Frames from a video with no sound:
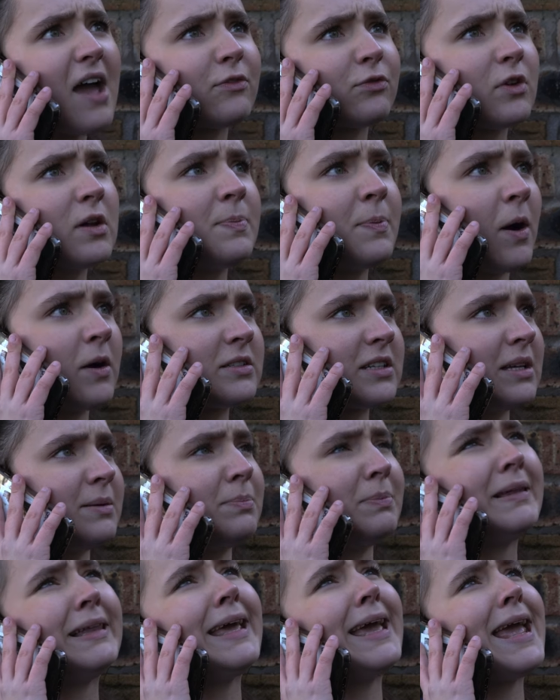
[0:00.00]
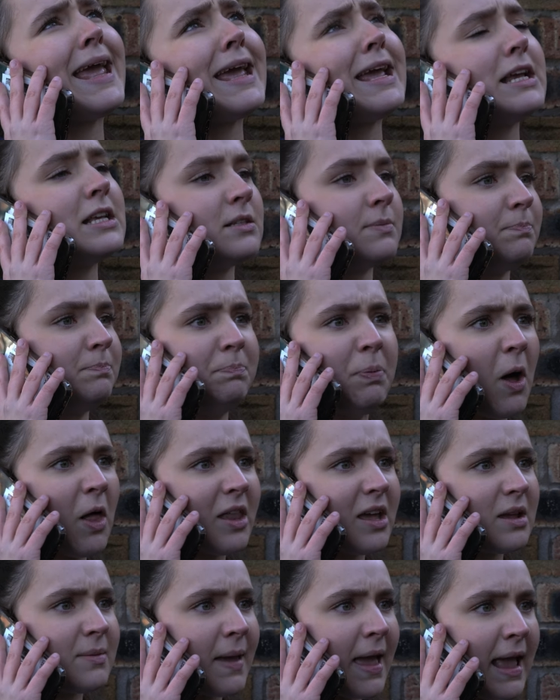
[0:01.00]
"Everybody, please,
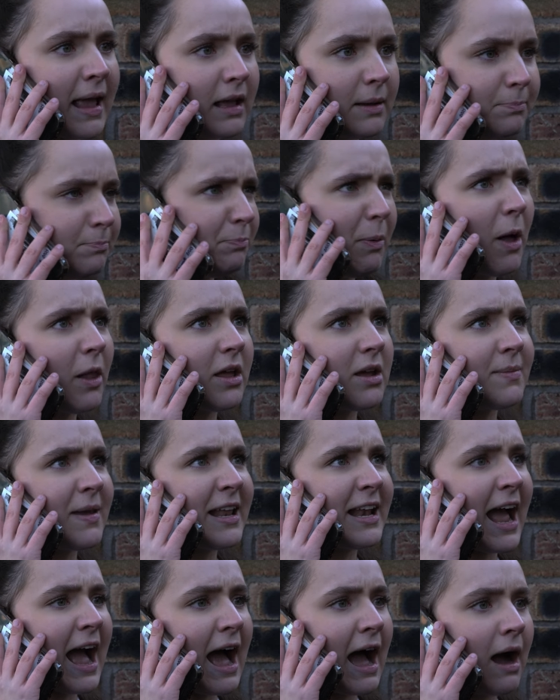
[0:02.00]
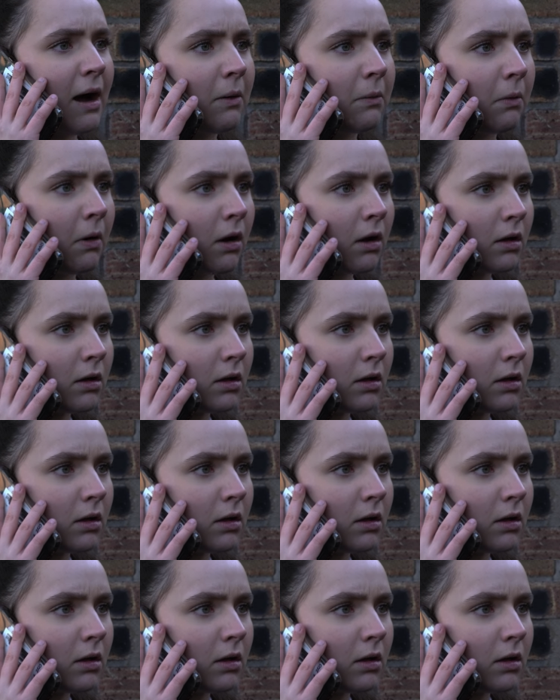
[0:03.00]
bully me! Bully me now!"